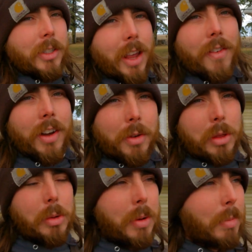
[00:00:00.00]
70
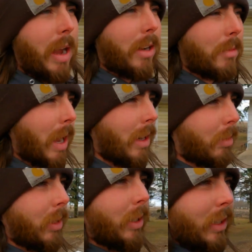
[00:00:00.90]
with the wind behind your back,
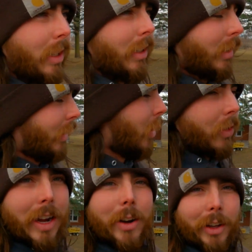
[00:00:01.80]
but
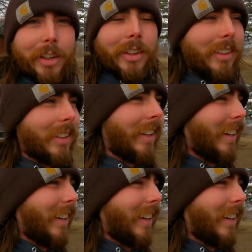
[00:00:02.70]
going down a hill.